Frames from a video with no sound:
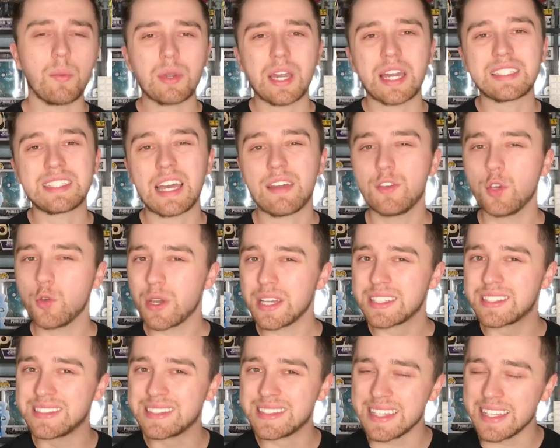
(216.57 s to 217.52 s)
Tell me guys, have you
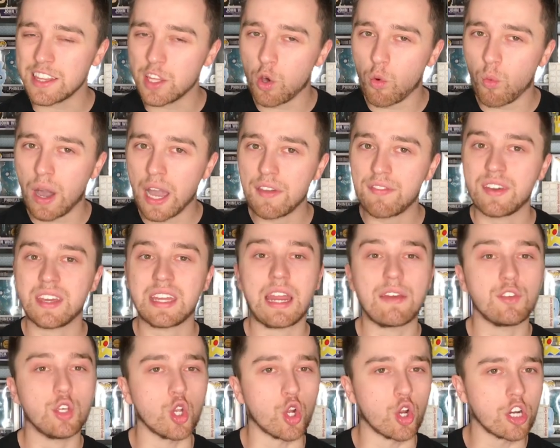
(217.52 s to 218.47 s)
guys seen The Wife yet?
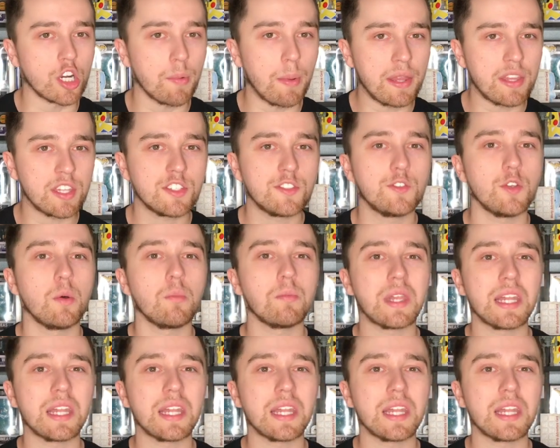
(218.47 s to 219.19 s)
Have you heard about this film?